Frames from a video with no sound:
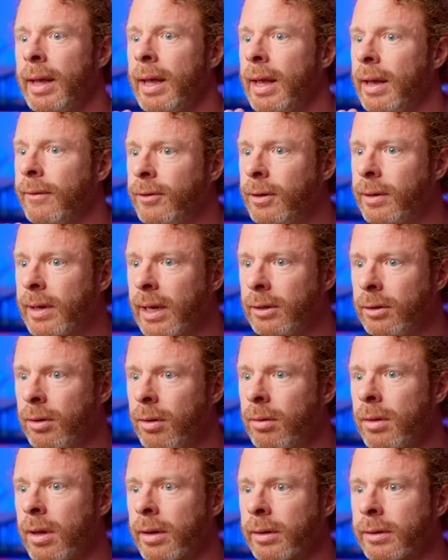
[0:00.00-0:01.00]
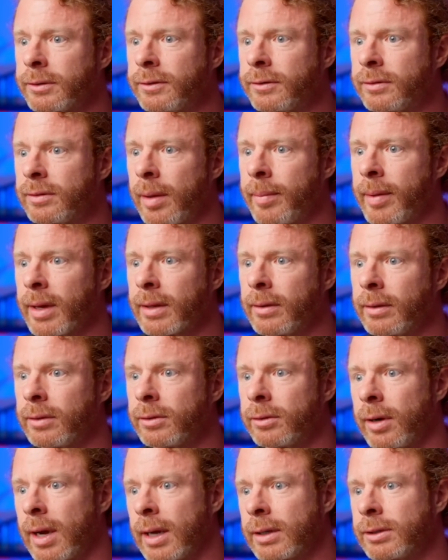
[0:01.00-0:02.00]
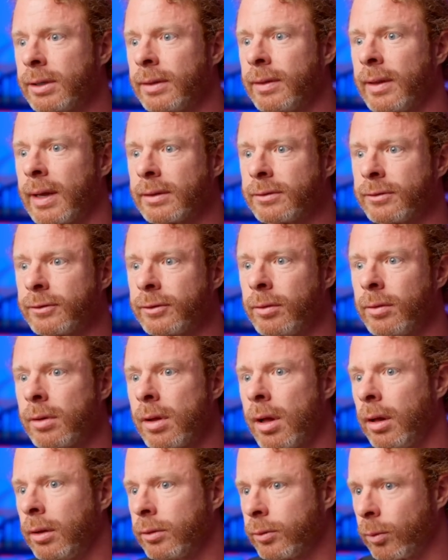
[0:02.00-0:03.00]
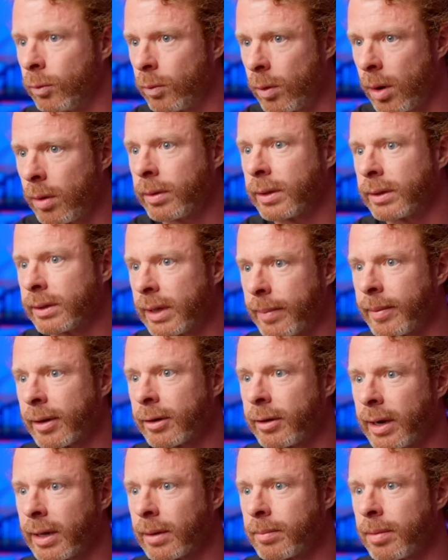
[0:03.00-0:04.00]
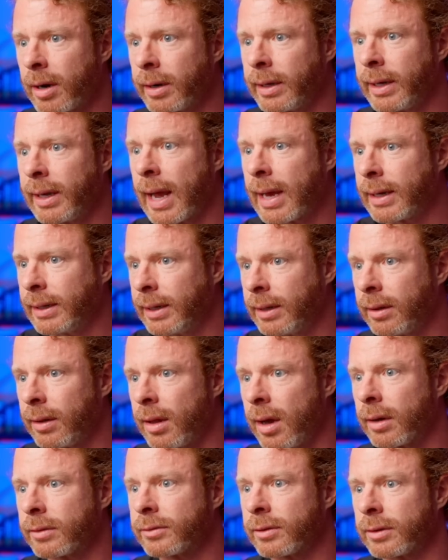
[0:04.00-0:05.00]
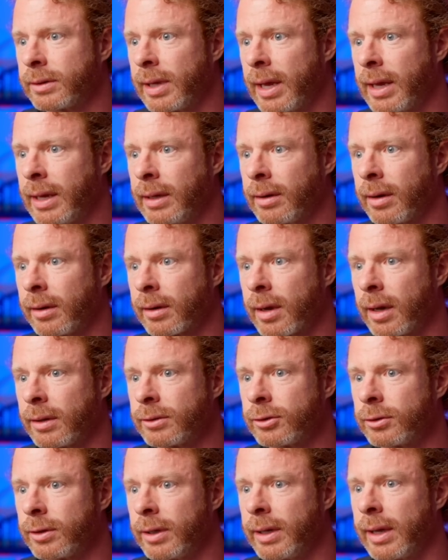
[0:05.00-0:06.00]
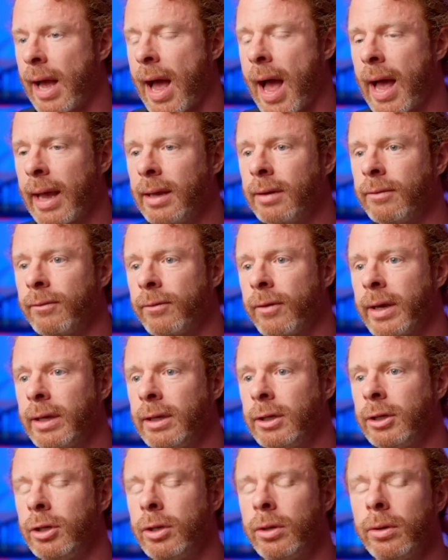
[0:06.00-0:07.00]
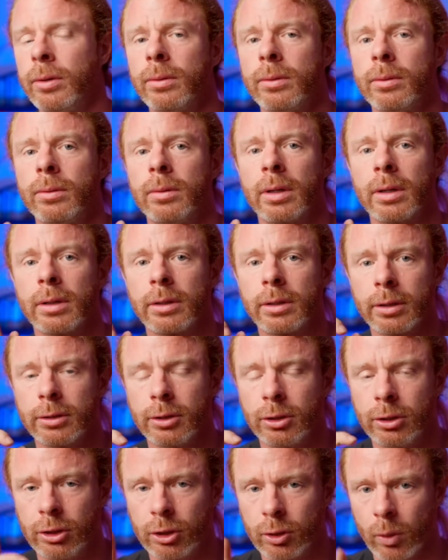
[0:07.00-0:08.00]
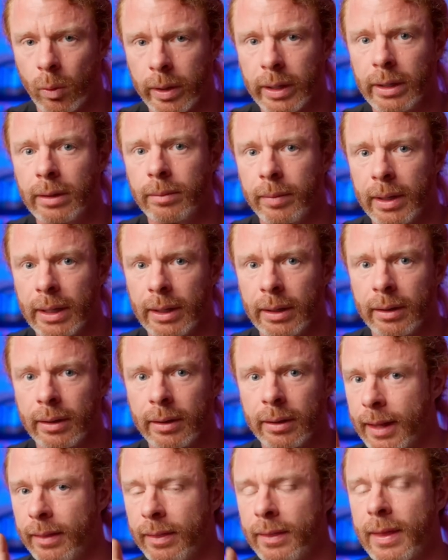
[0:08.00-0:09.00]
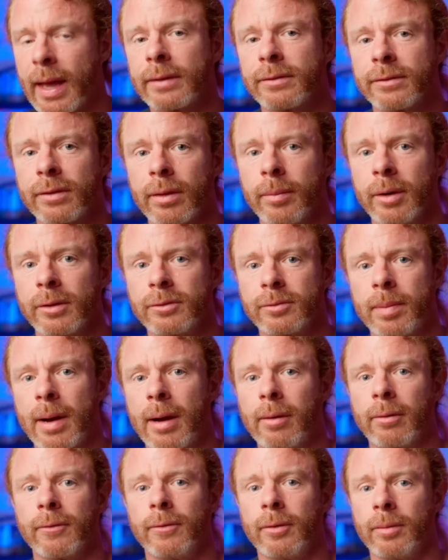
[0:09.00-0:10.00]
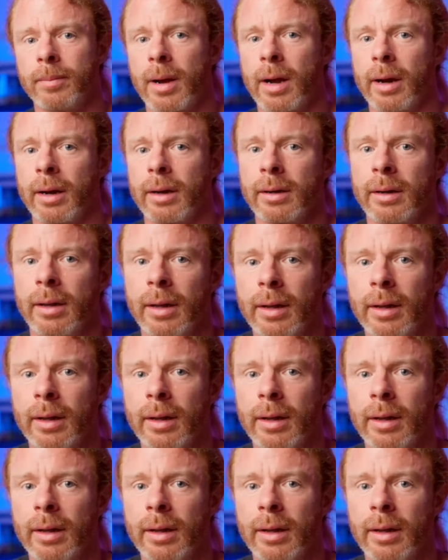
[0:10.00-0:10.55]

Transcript: If you can no longer stomach the direction that so called woke Democratic Party ideologues are taking our country, I invite you to join me. That's the most powerful part.